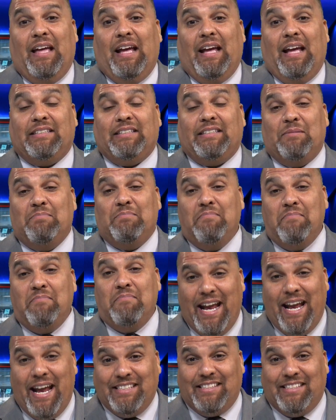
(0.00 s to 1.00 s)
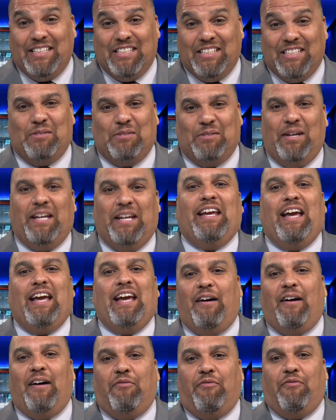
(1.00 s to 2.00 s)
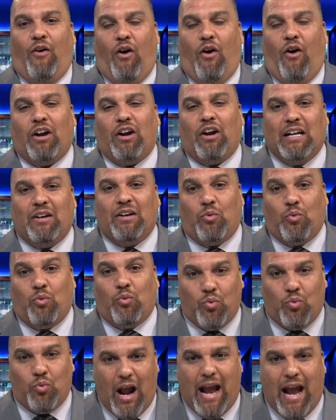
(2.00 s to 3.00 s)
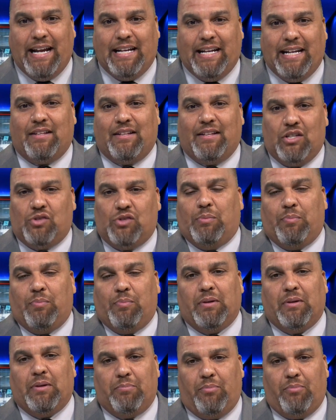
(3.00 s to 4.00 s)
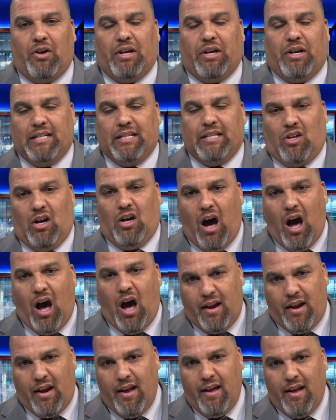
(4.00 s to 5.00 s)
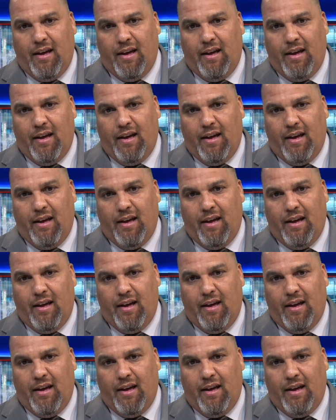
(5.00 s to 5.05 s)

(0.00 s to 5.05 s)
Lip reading: It's amazing to me how far right this Republican Party has gone.